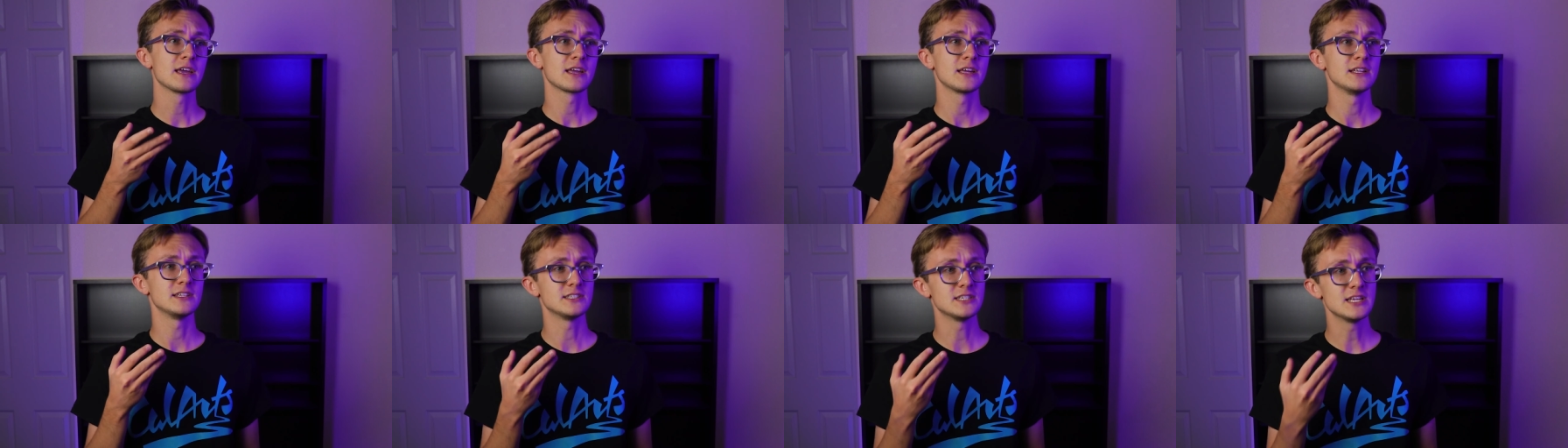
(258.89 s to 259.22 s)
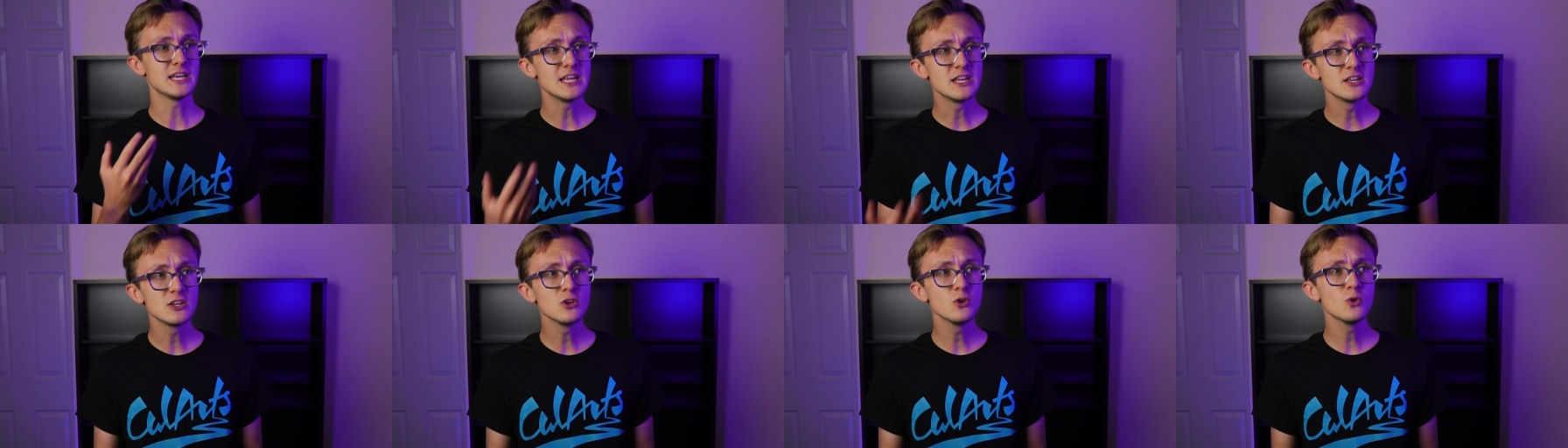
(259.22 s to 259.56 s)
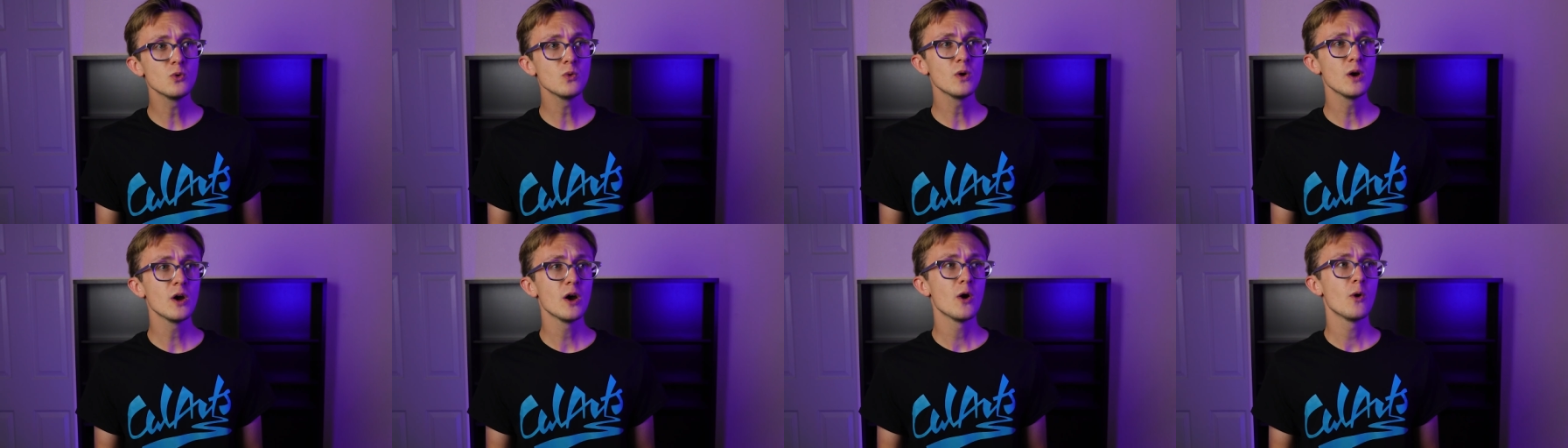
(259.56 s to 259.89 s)

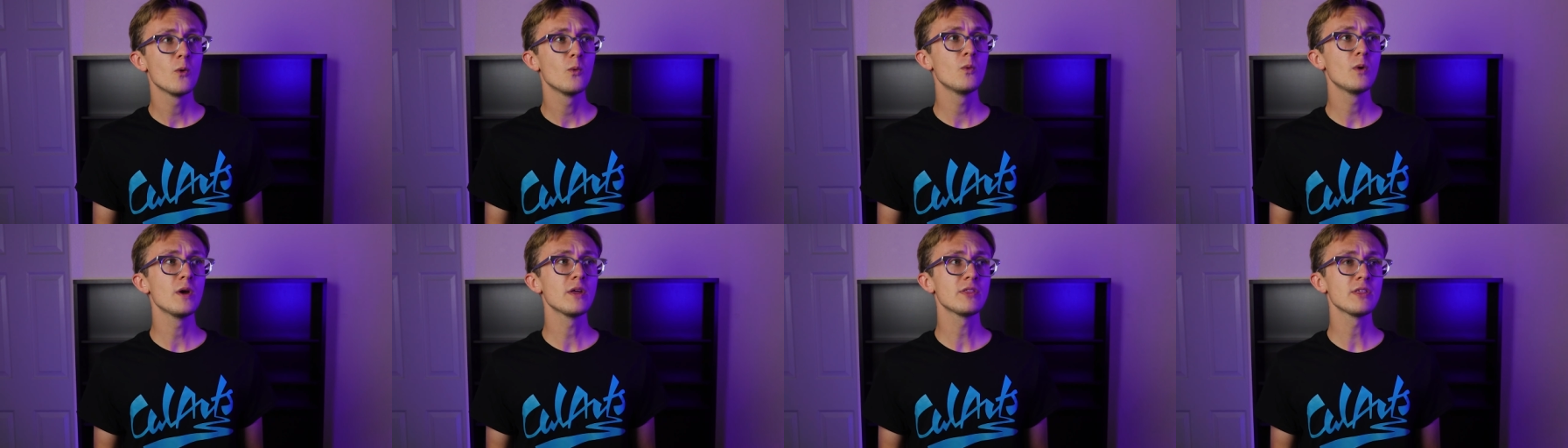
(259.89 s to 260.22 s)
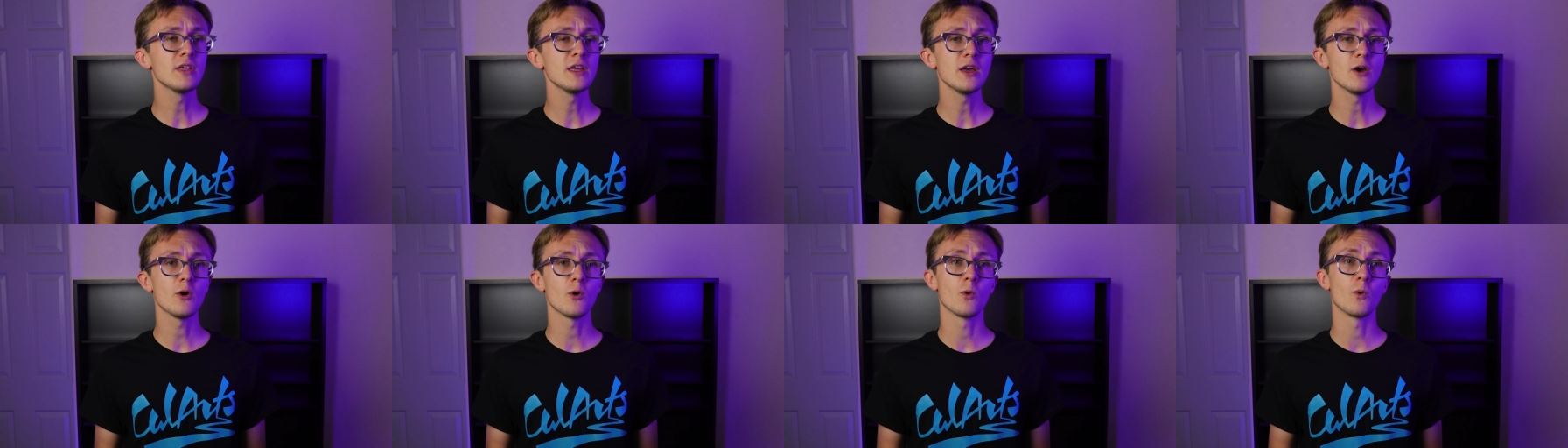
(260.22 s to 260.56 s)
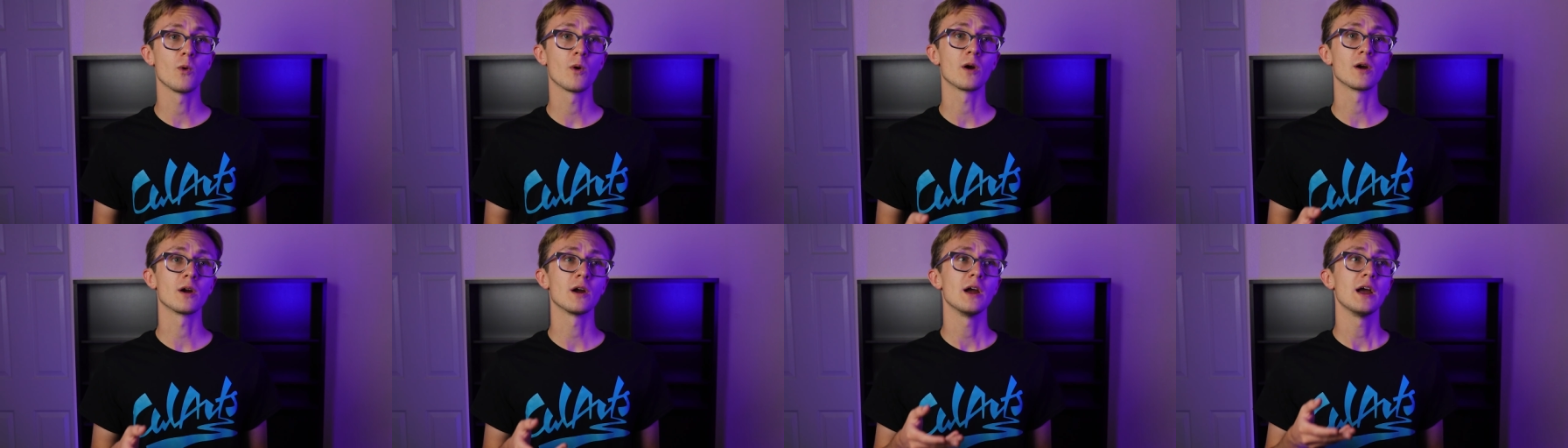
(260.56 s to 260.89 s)
continue with it
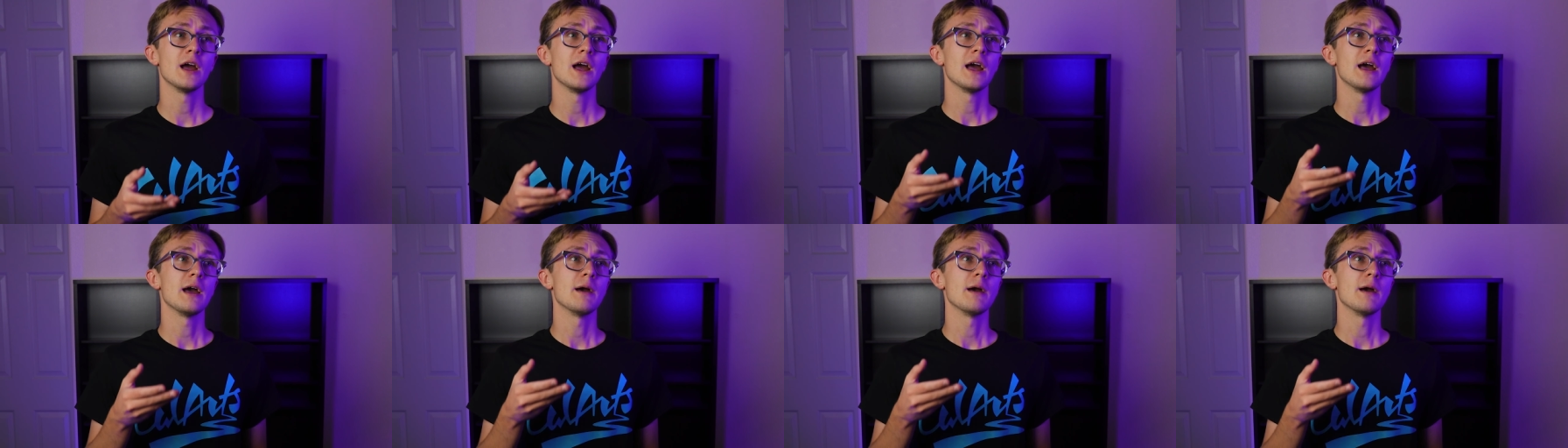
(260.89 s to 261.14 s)
or